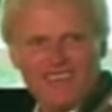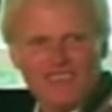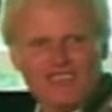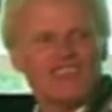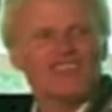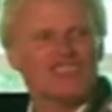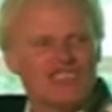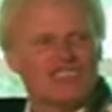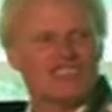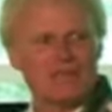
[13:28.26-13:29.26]
You think
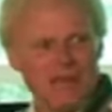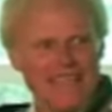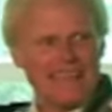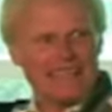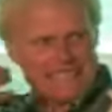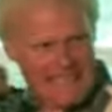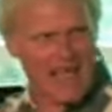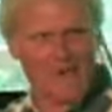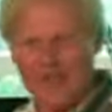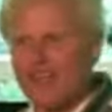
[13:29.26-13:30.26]
Jesus made us
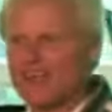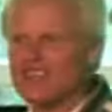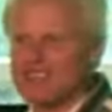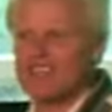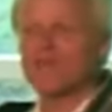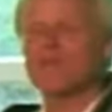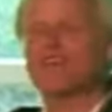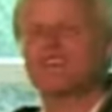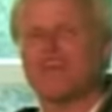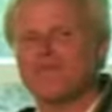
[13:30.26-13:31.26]
that way, or do you think we
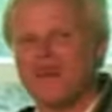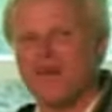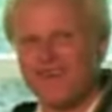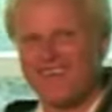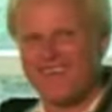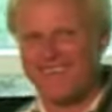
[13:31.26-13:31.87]
became that way?